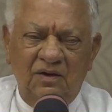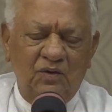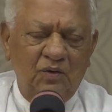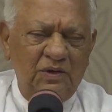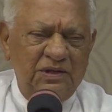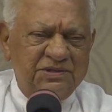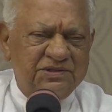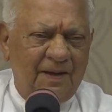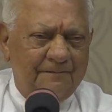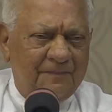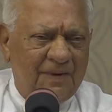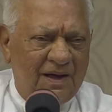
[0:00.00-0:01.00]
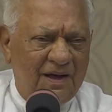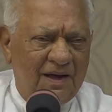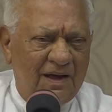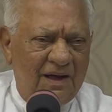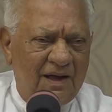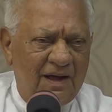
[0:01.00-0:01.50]
Who is Amma?
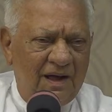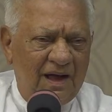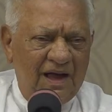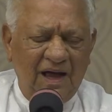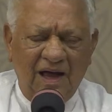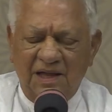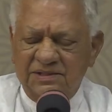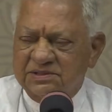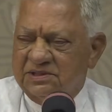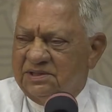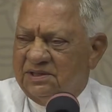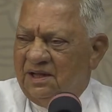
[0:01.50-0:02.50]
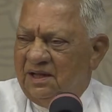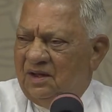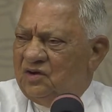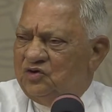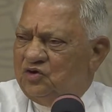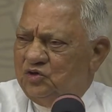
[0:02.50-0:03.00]
I asked.
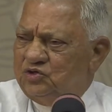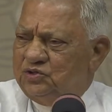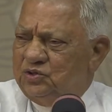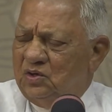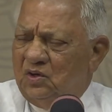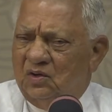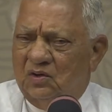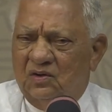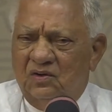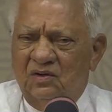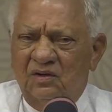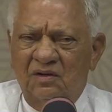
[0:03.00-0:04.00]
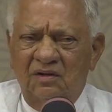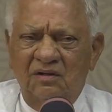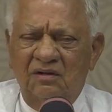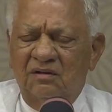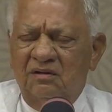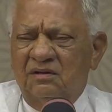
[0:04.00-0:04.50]
Don't you know?
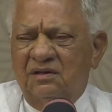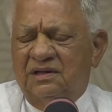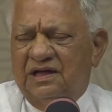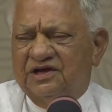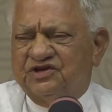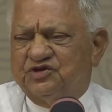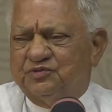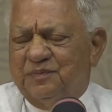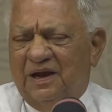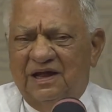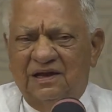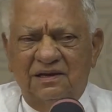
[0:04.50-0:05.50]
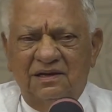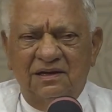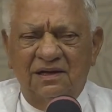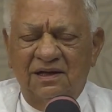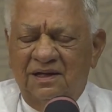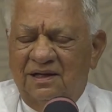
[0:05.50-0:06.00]
He
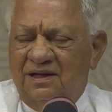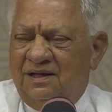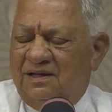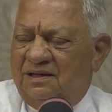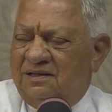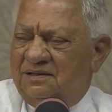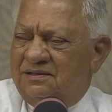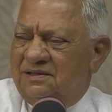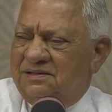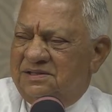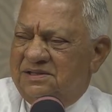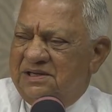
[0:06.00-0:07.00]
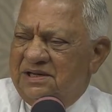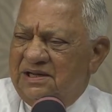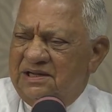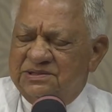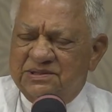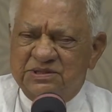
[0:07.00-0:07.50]
explained.
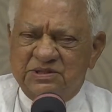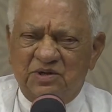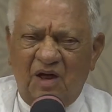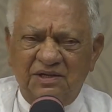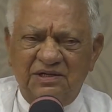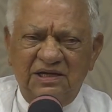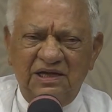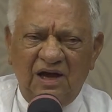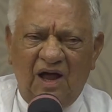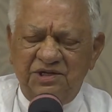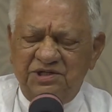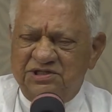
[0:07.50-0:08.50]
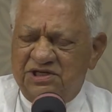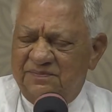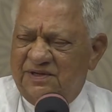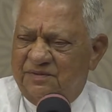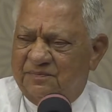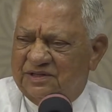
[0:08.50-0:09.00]
She is starting an
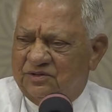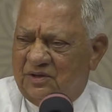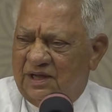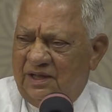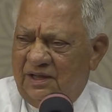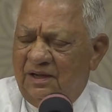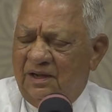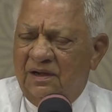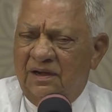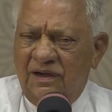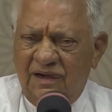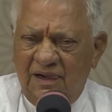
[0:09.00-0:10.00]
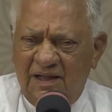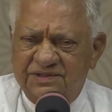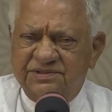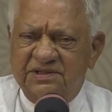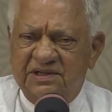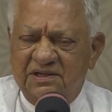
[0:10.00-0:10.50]
ashram in Madurai. I
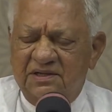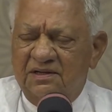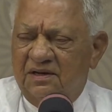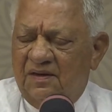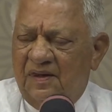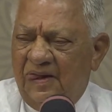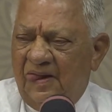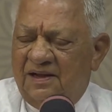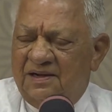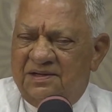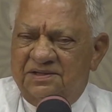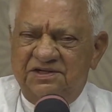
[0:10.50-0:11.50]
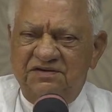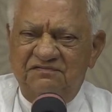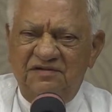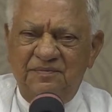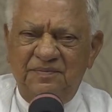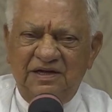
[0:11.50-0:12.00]
see. She
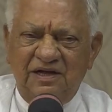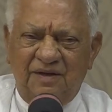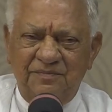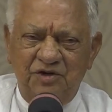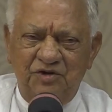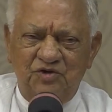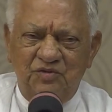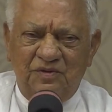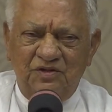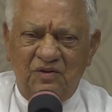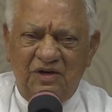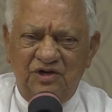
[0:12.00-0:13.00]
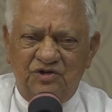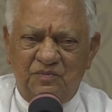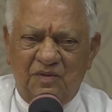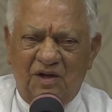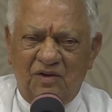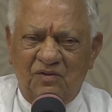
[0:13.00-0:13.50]
will be coming to Madurai
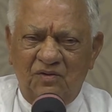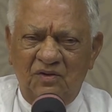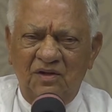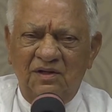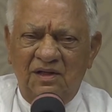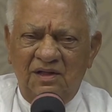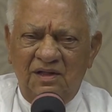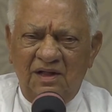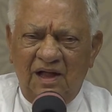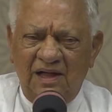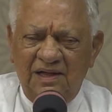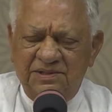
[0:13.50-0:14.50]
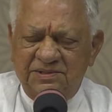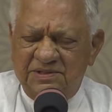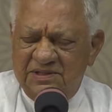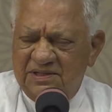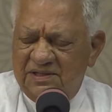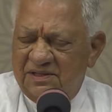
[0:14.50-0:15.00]
tomorrow. I
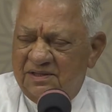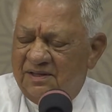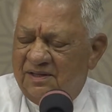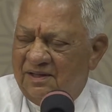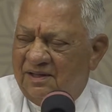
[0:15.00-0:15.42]
see.